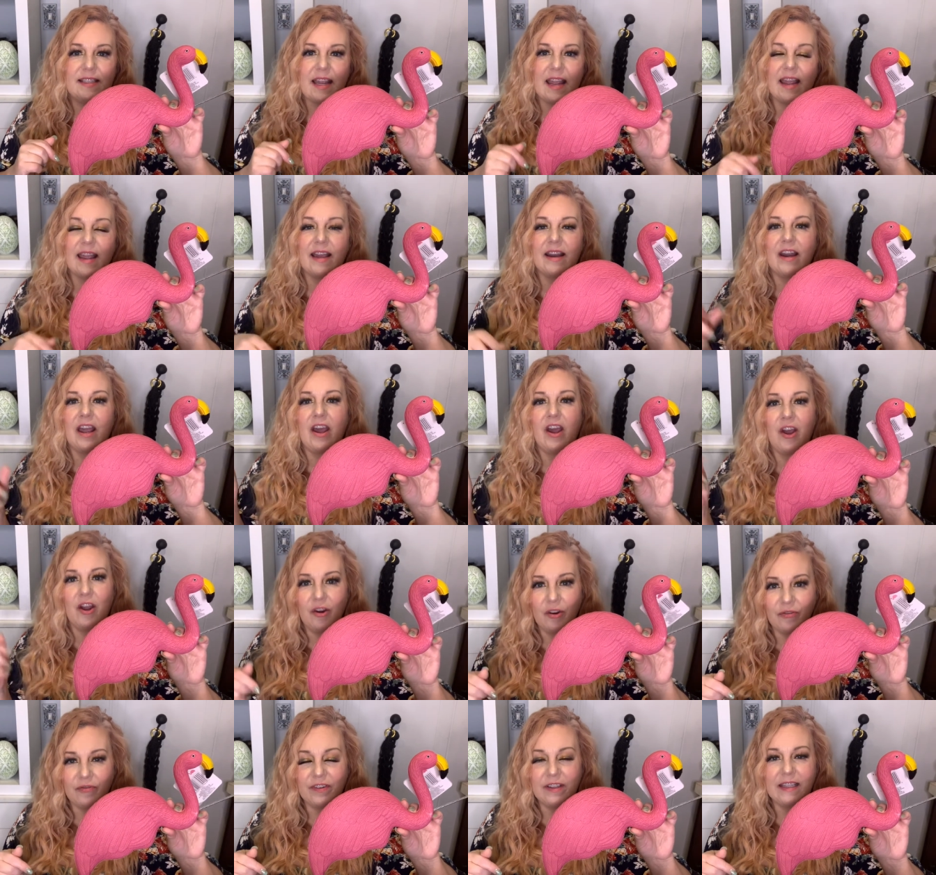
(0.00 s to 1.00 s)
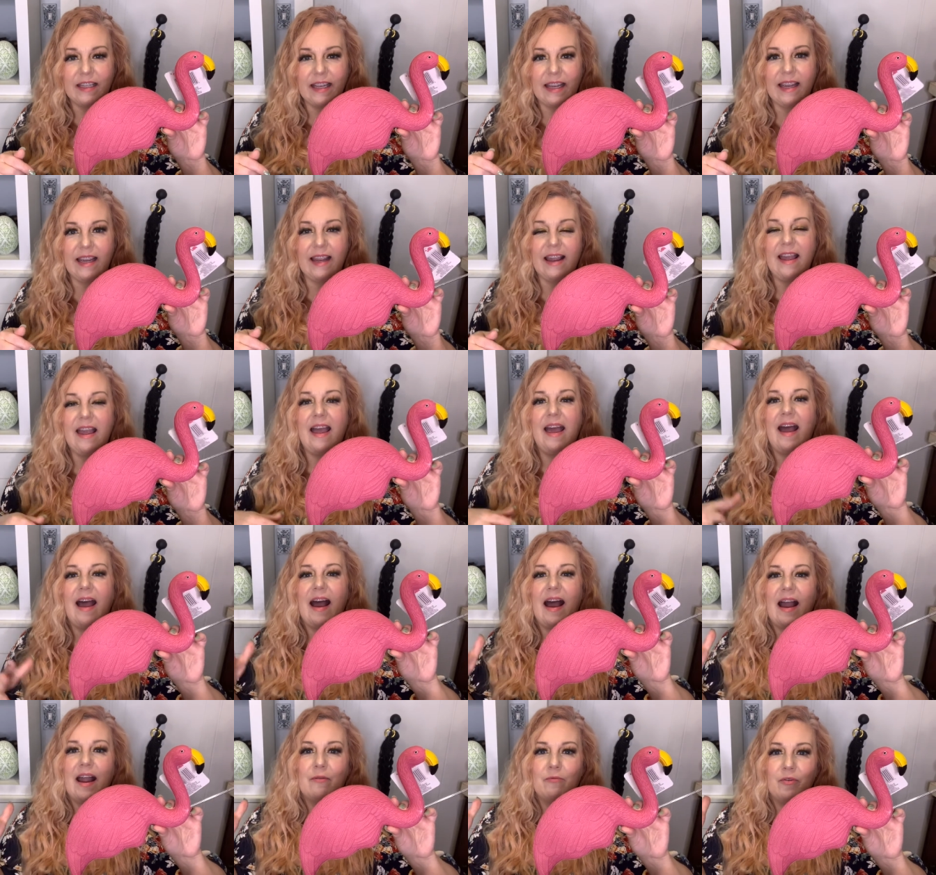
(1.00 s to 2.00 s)
and hopefully
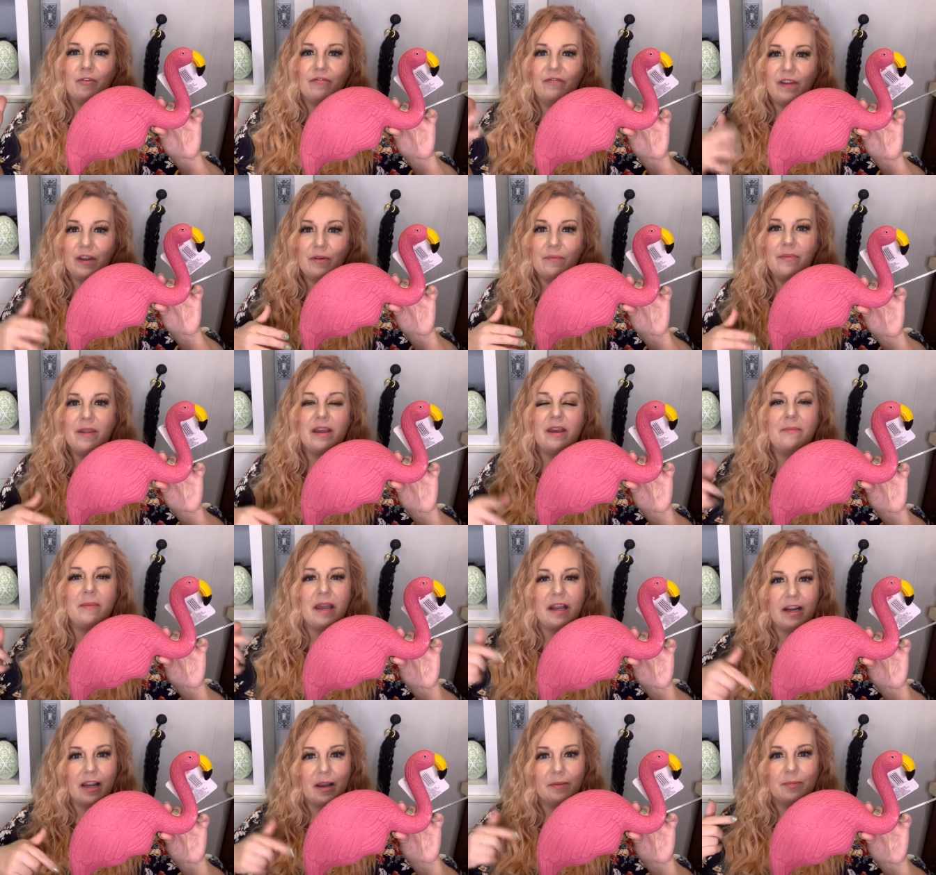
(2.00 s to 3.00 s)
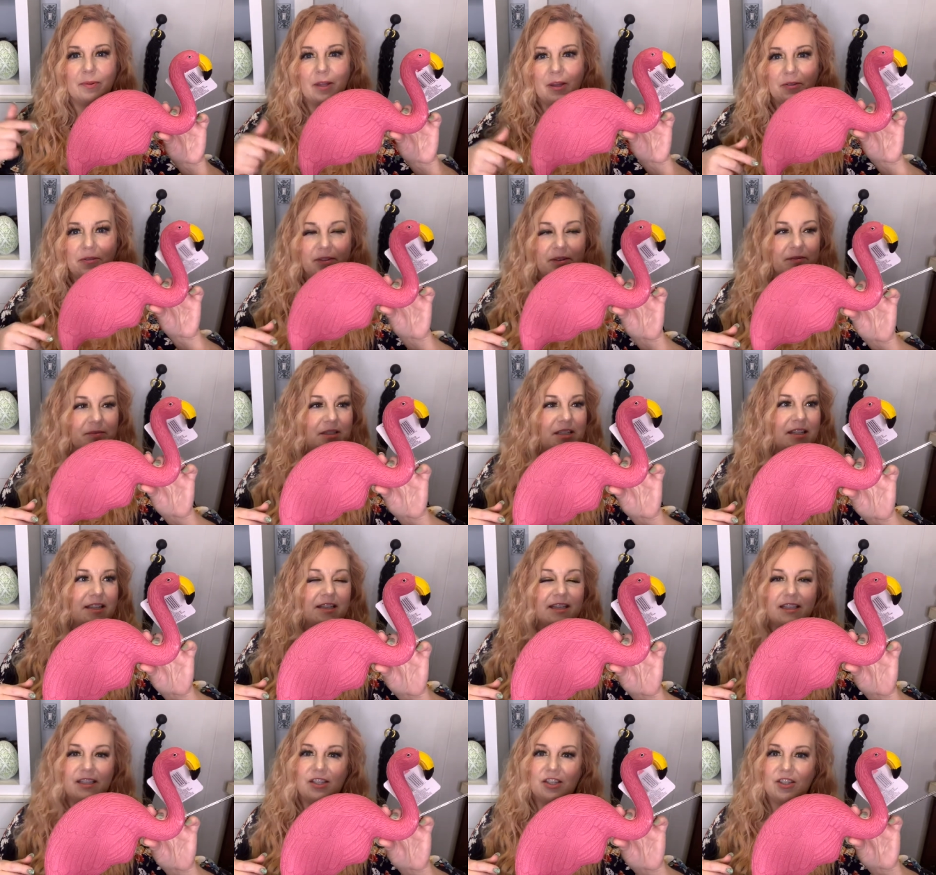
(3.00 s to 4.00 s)
I will film them and upload them to
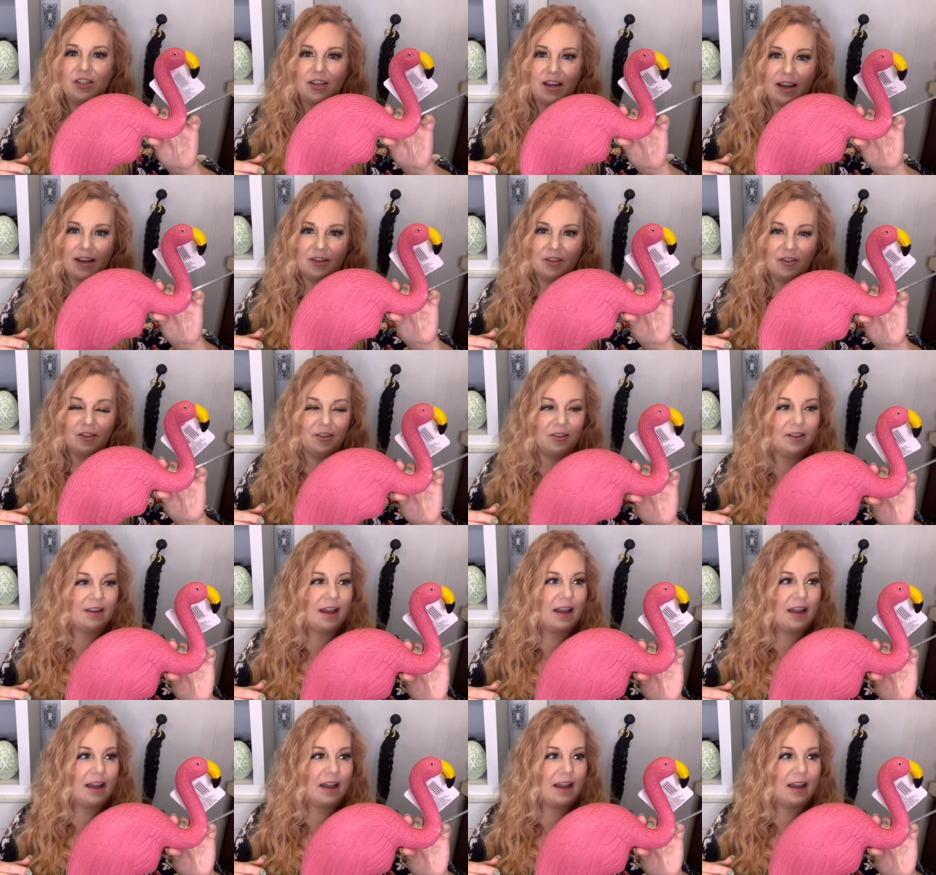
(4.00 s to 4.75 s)
this channel,